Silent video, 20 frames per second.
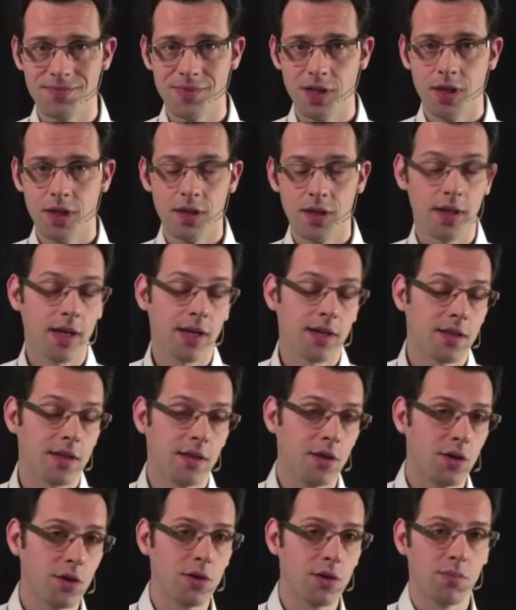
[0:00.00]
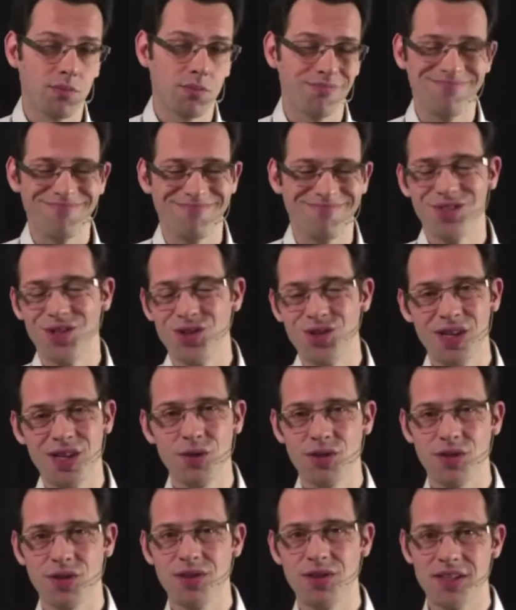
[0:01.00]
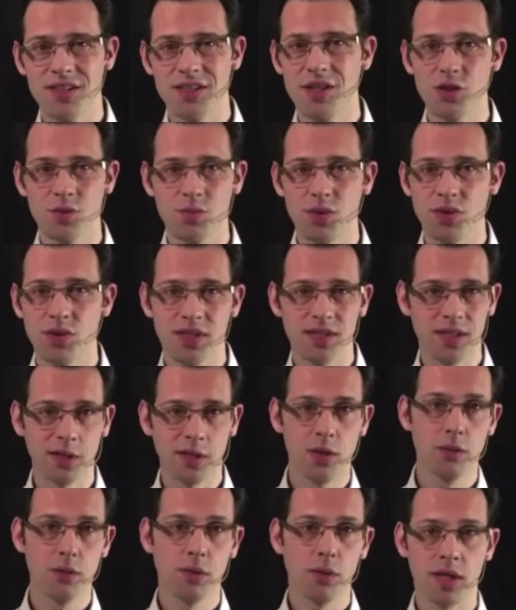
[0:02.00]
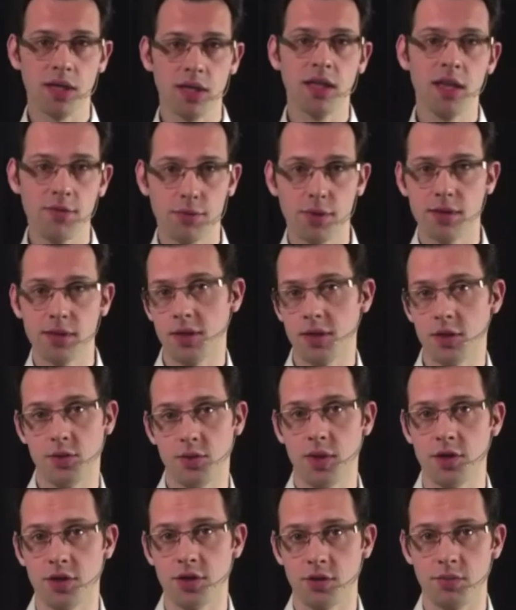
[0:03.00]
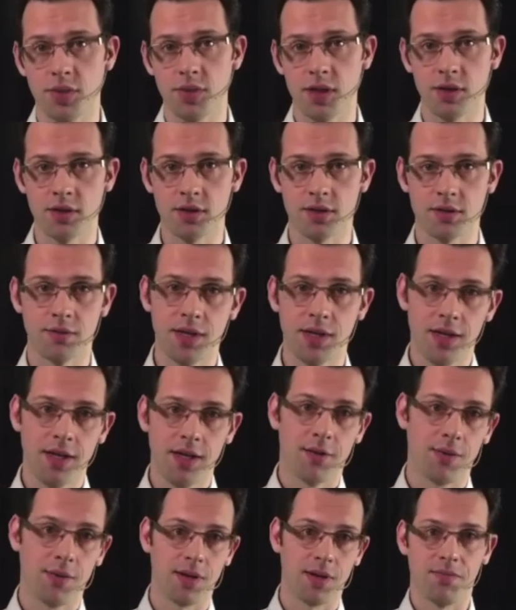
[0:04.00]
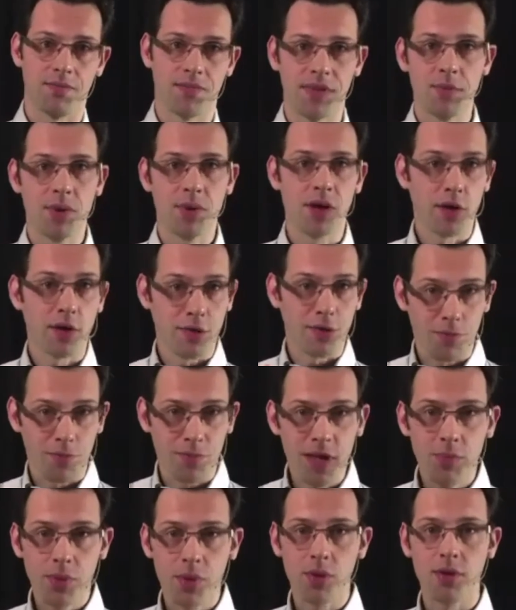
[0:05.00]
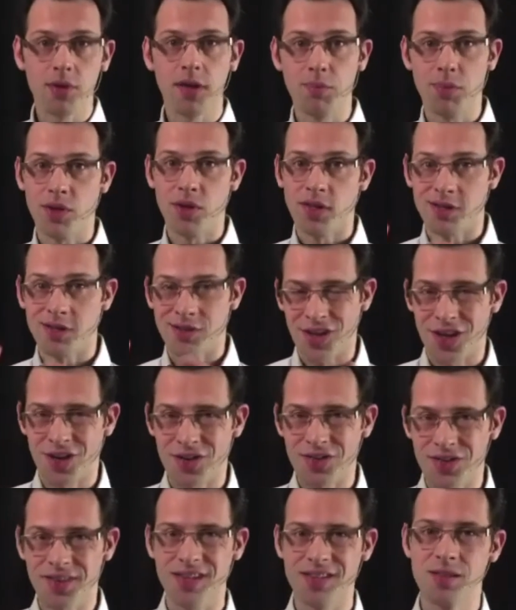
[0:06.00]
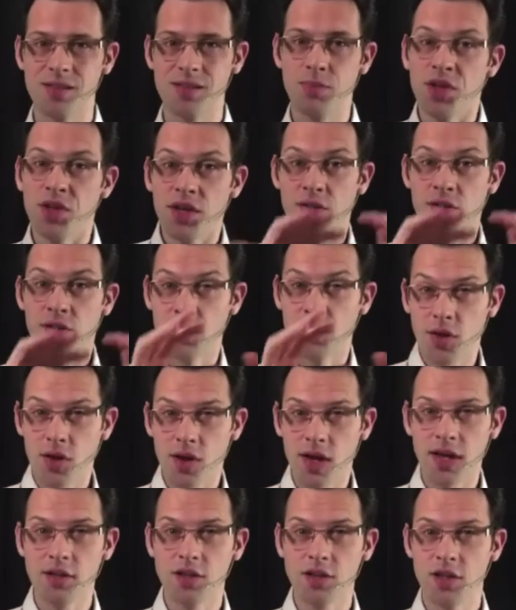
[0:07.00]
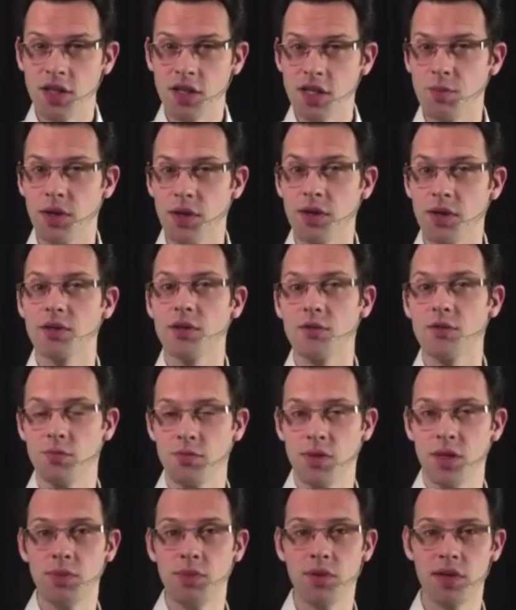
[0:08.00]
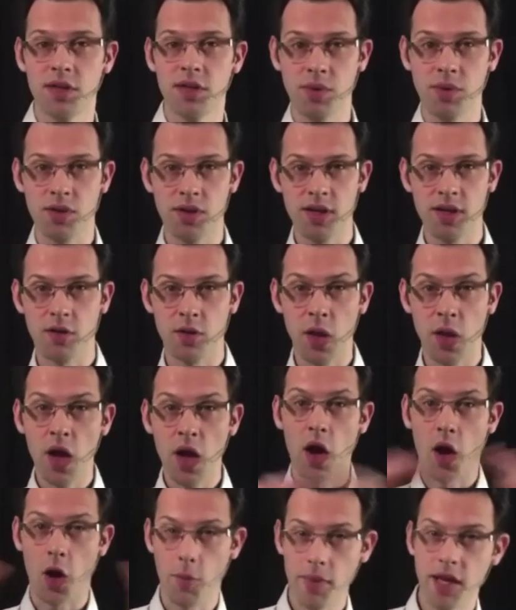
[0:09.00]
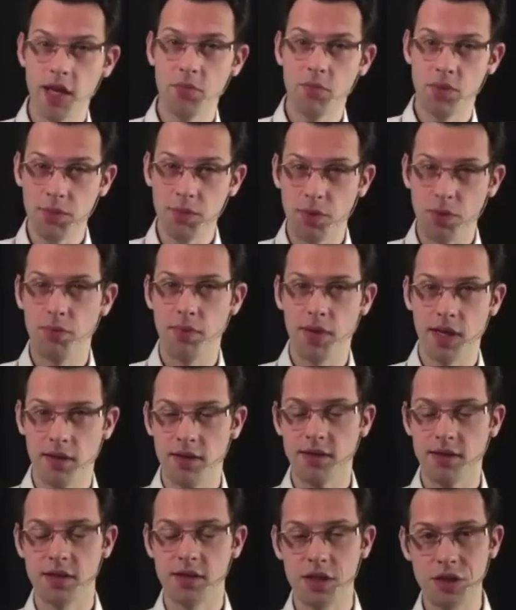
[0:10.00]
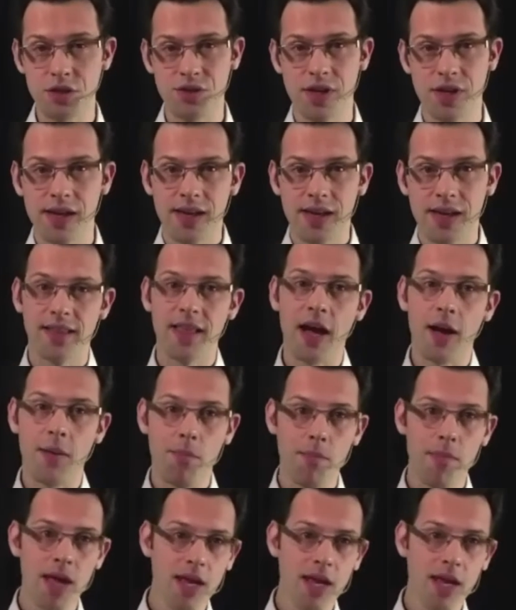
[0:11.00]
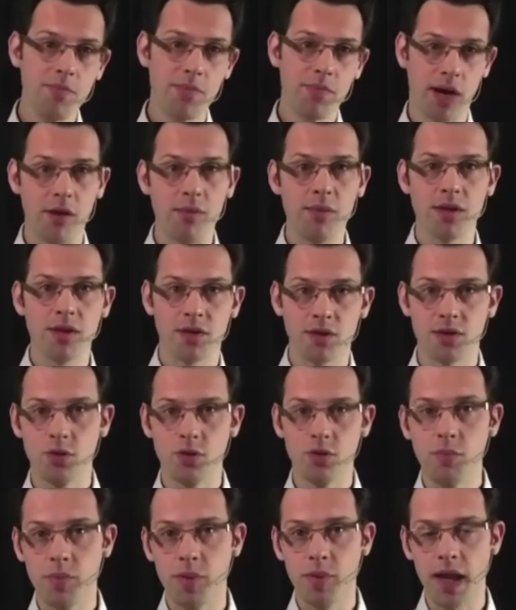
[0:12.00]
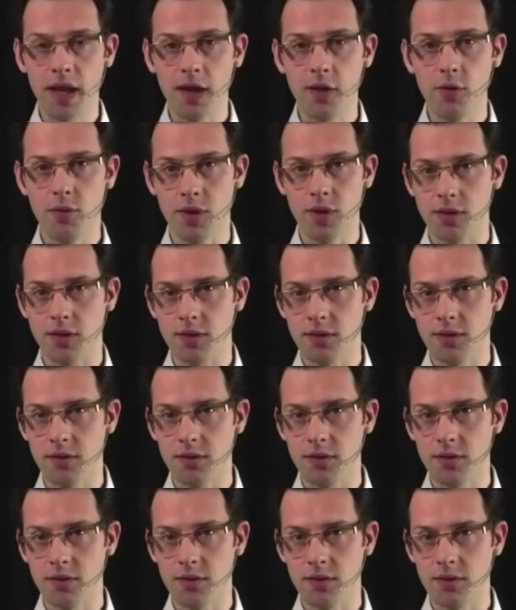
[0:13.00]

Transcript: There are no universal decision process that will work in every situation because, well, depending on the people, depending on the context, depending on the knowledge and experience of the people, depending on how many people make the decision, there are many parameters to play with.